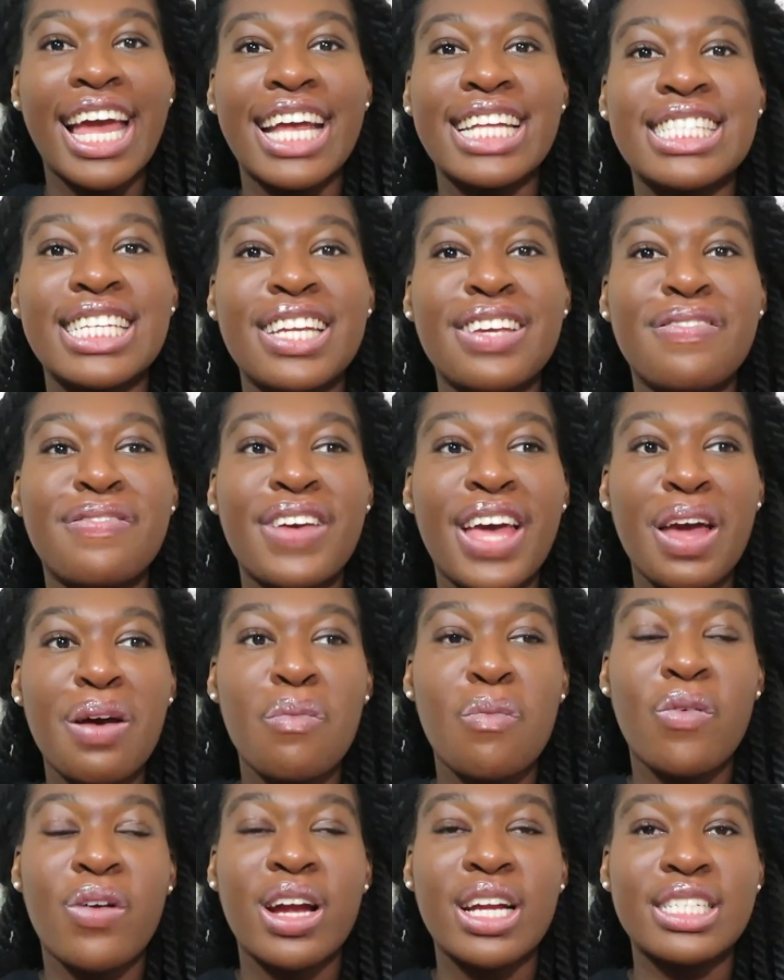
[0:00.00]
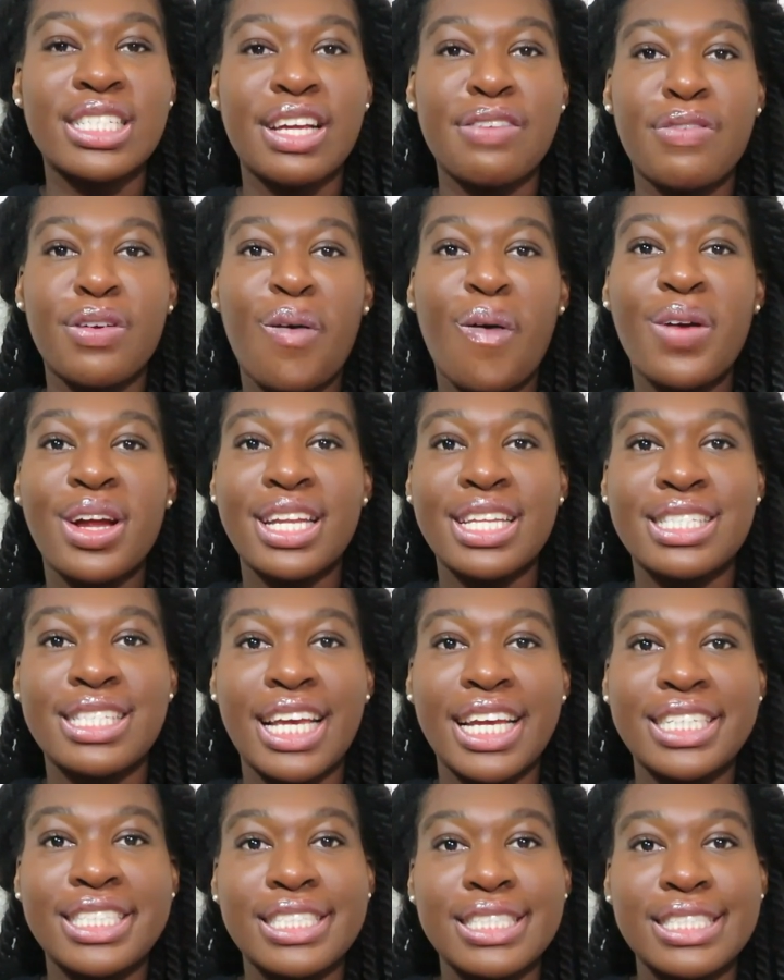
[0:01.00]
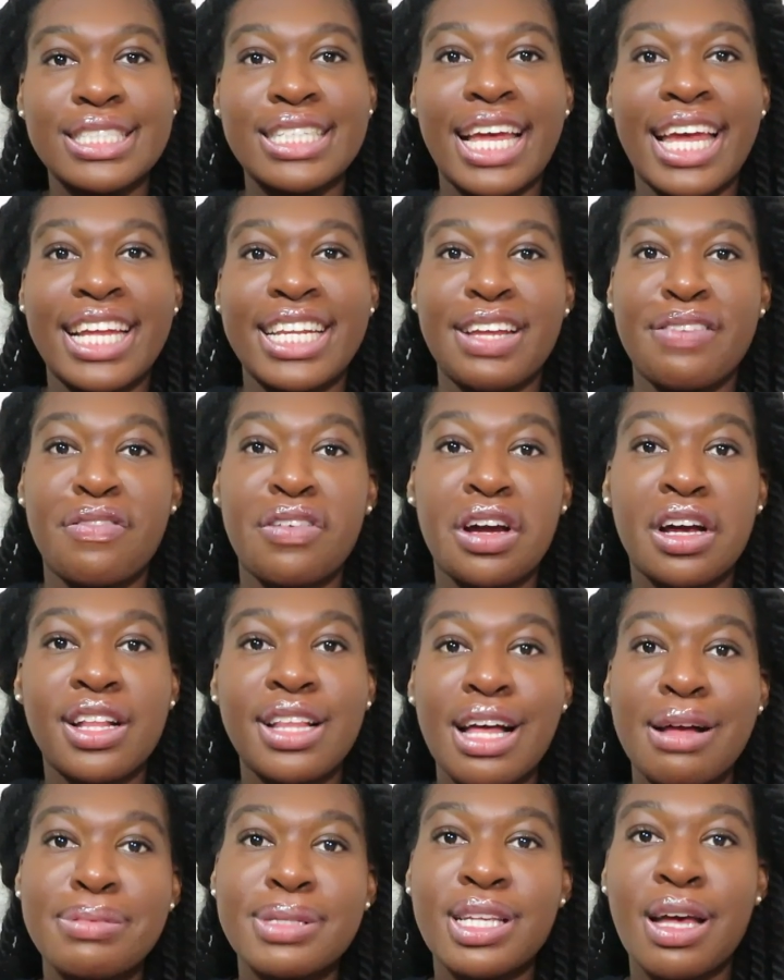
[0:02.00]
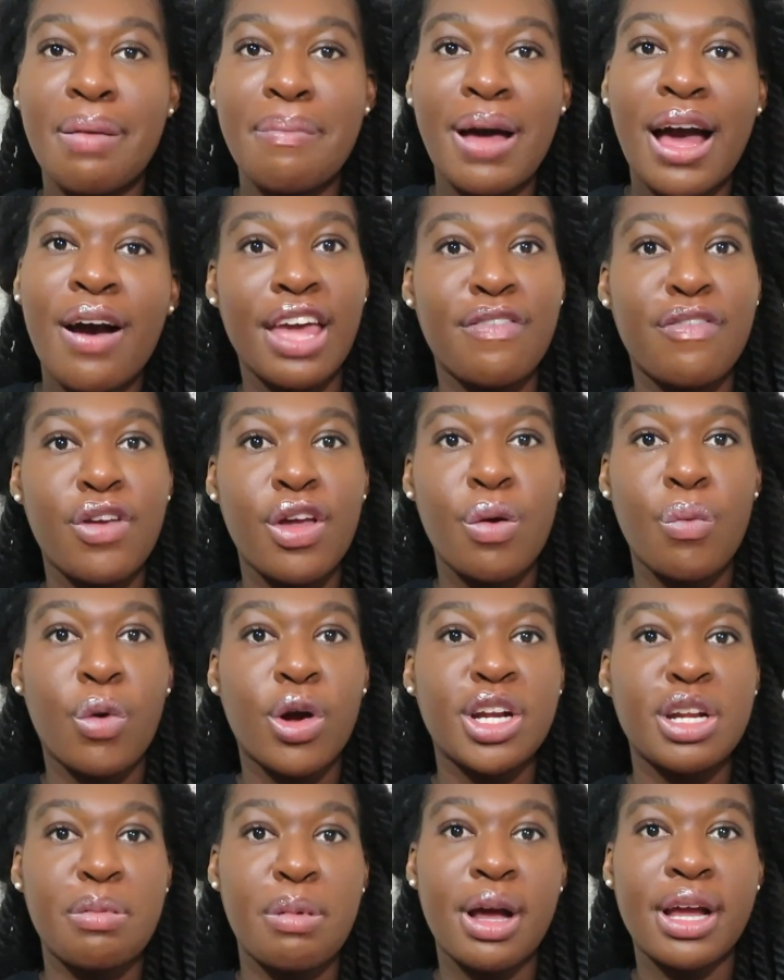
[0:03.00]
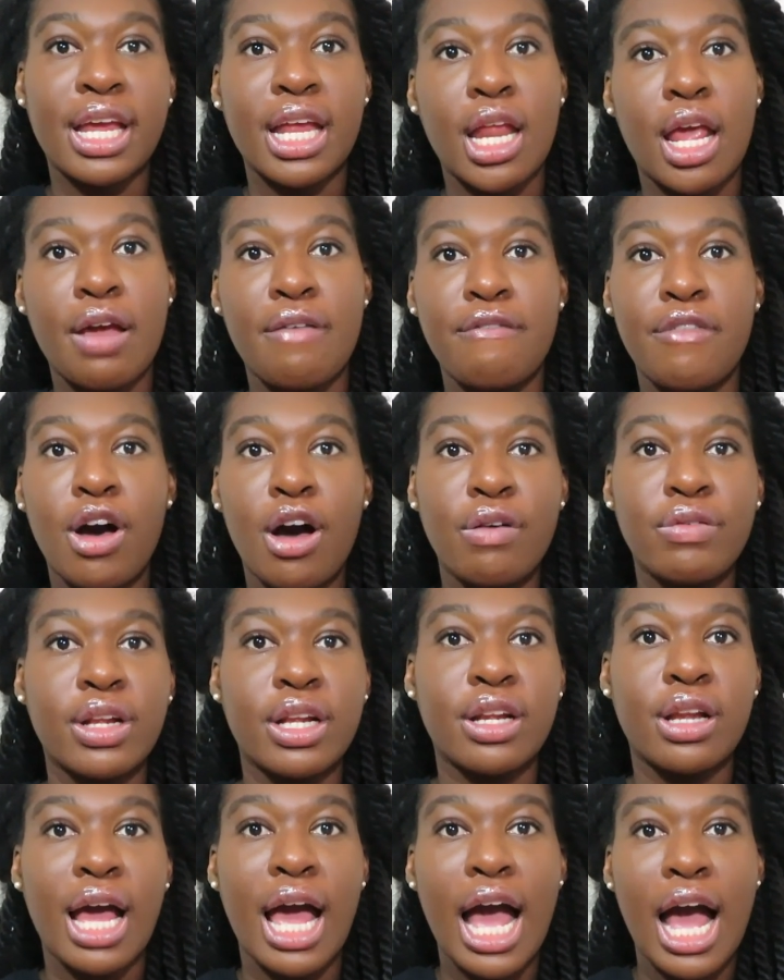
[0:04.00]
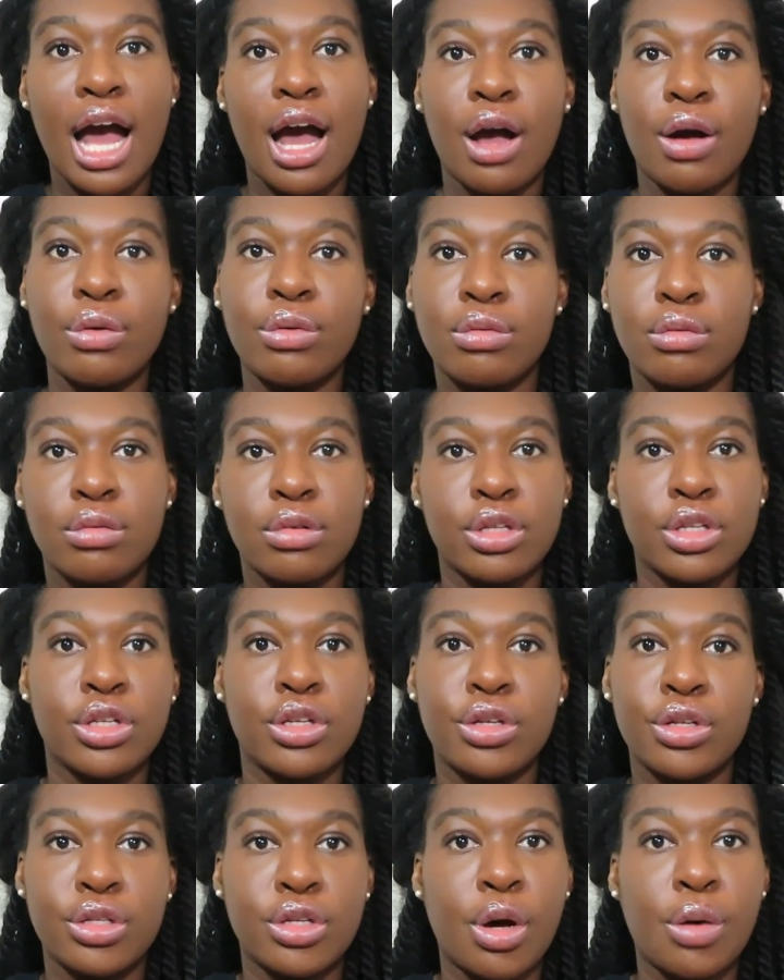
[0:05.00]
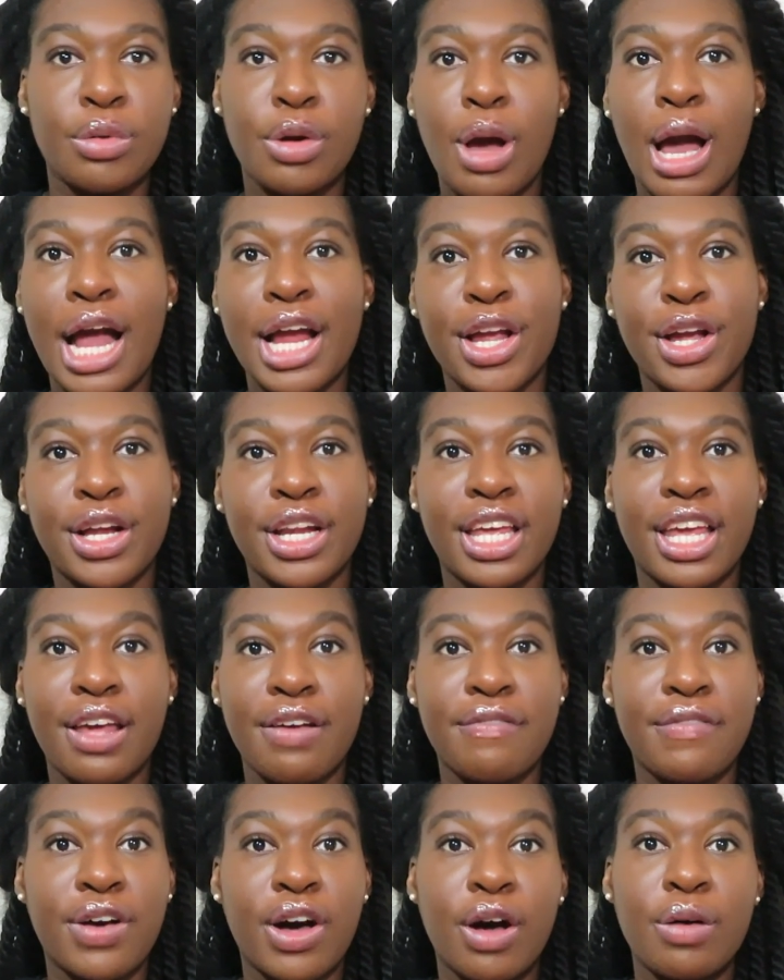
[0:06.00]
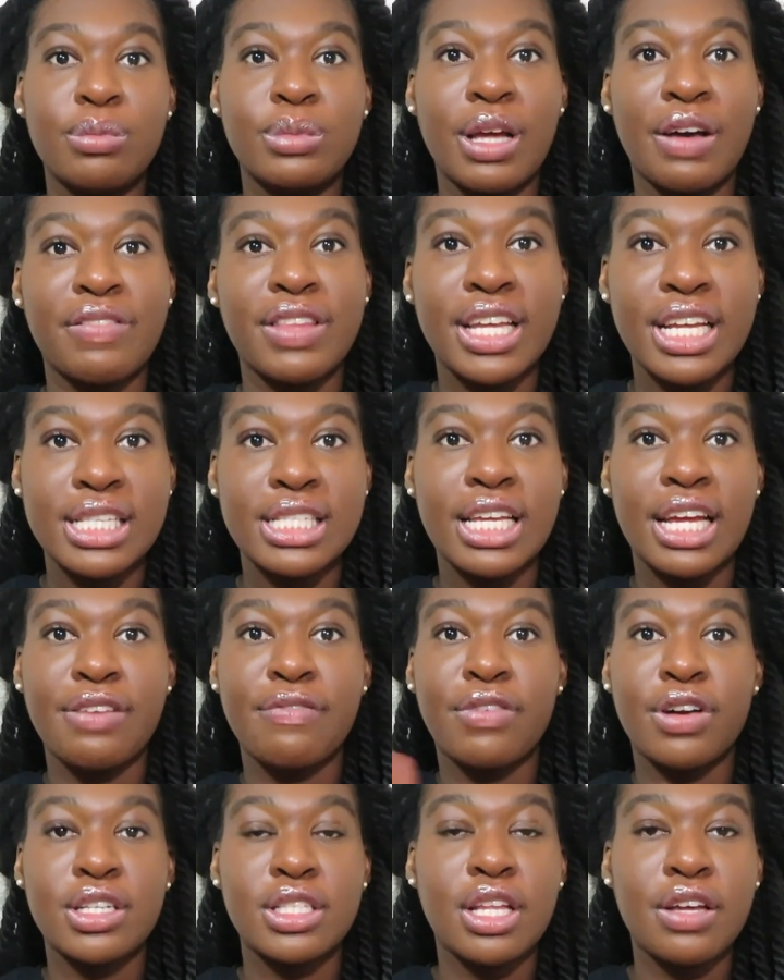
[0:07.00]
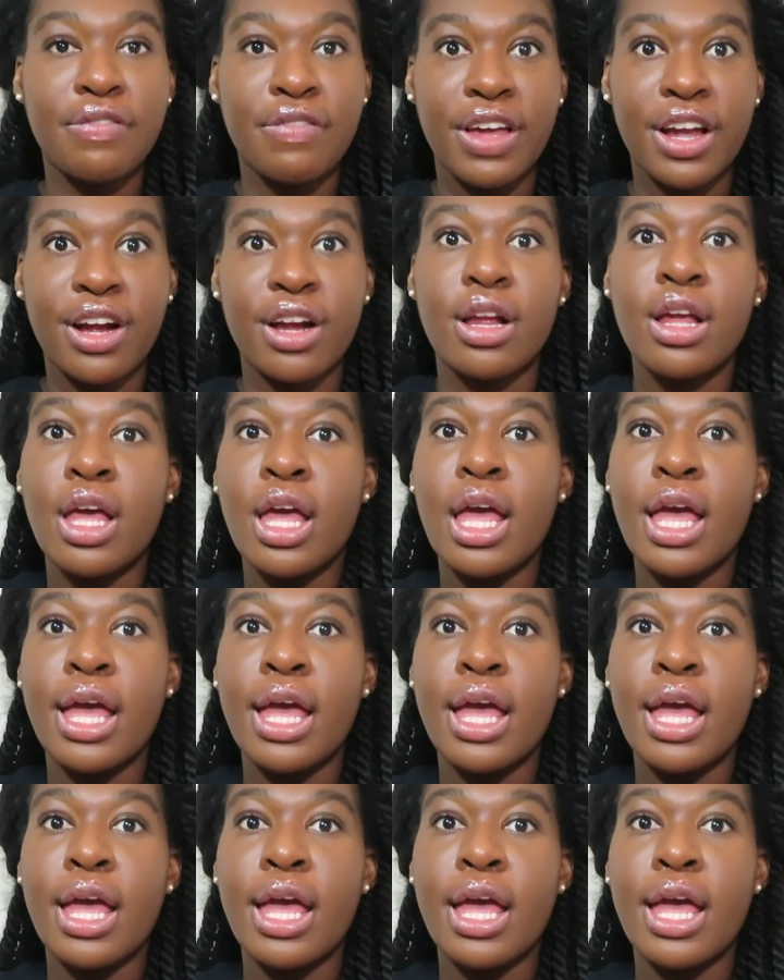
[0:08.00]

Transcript: It's an event where different organizations and different clubs come out. If you're worried about getting involved and how you don't know how you're going to get involved, definitely attend First Look Fair